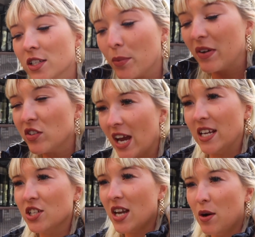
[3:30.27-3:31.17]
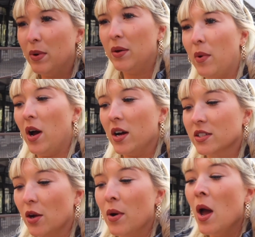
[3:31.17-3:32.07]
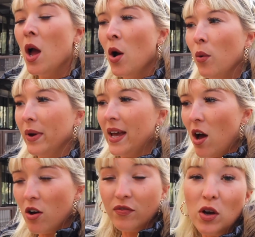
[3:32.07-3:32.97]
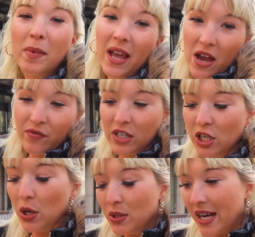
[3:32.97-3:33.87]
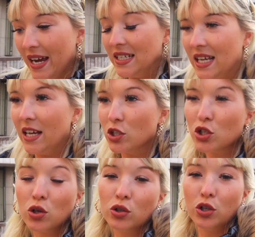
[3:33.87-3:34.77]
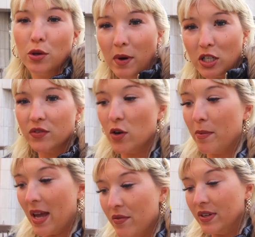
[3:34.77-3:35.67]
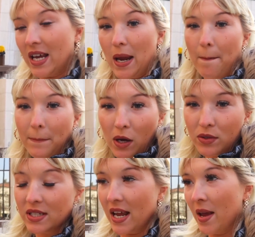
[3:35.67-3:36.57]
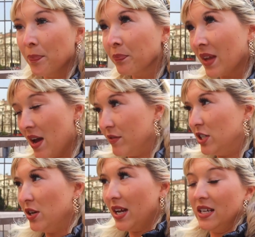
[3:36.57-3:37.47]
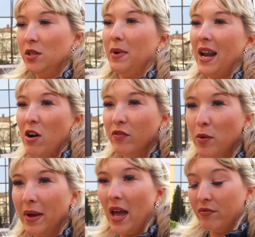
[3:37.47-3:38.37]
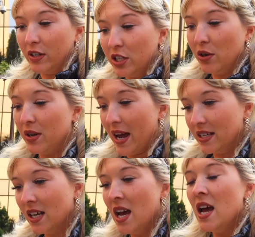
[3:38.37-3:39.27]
So we've changed how we work. So we are filming every 2 days. It just got too much filming every day and posting every 2 days. So we're now filming every 2 days.